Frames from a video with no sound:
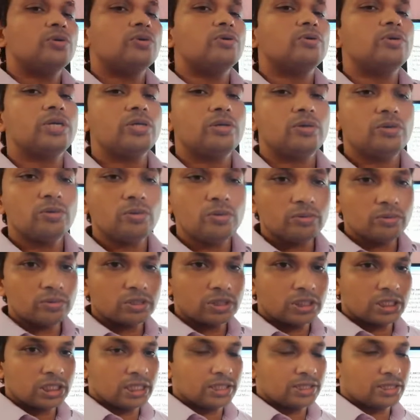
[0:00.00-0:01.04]
we no need
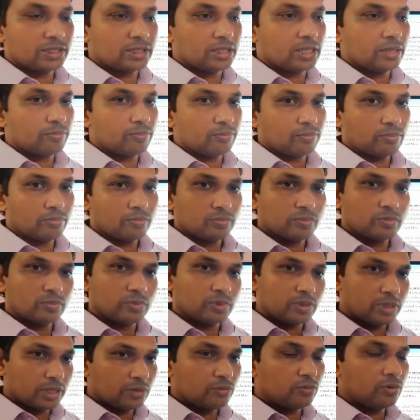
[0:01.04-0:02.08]
to change them.
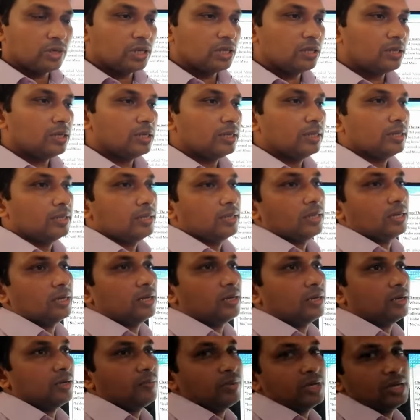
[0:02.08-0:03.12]
They
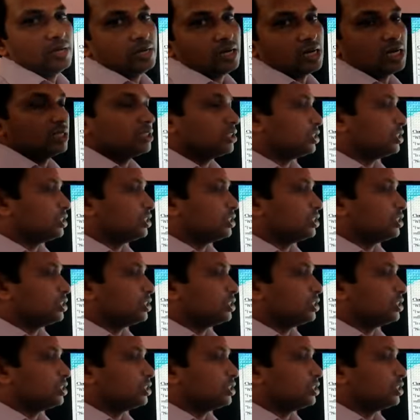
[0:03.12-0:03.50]
will remain